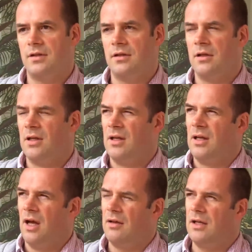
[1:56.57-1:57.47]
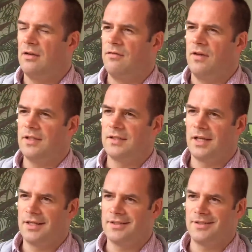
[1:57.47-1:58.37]
And I think the first
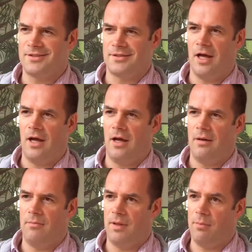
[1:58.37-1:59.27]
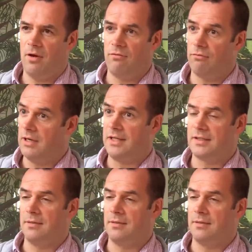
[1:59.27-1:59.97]
thing is they're both really